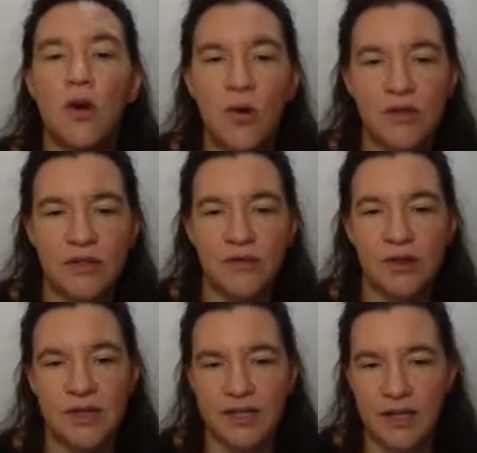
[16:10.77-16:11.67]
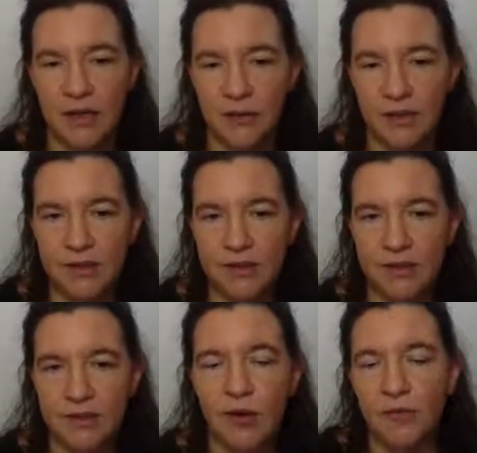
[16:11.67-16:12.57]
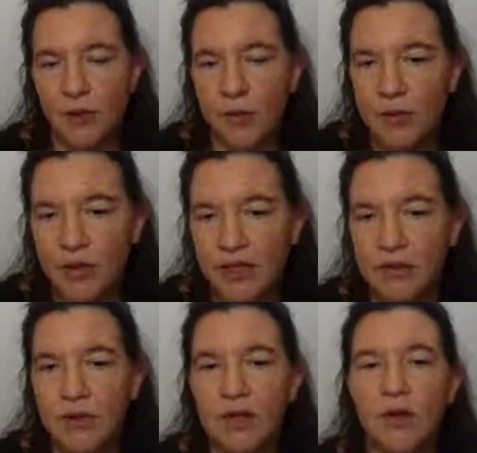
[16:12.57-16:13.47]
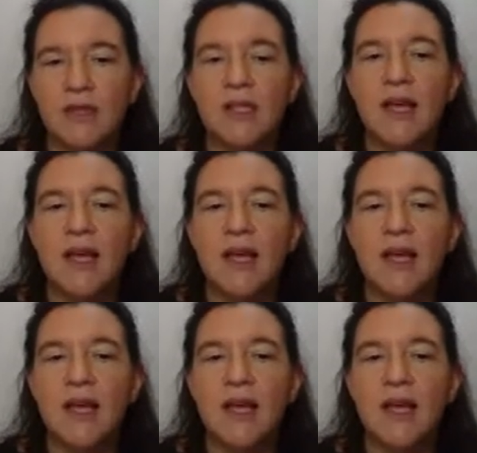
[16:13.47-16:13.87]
or is it for index calculus or computing discrete logs?